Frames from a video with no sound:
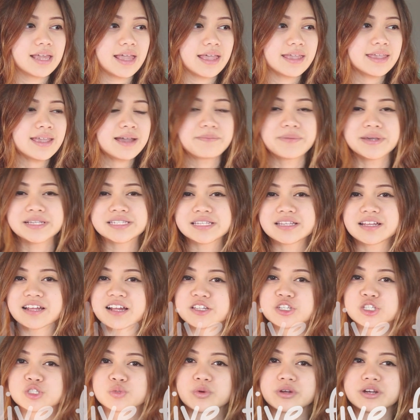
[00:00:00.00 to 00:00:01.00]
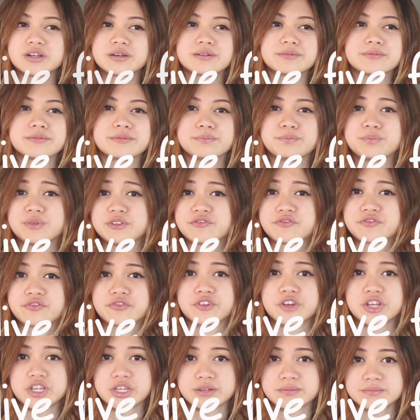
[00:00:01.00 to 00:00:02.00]
Yeah, basically I just want to be
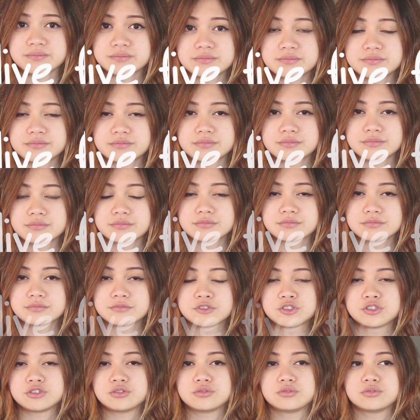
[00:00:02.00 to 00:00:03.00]
free to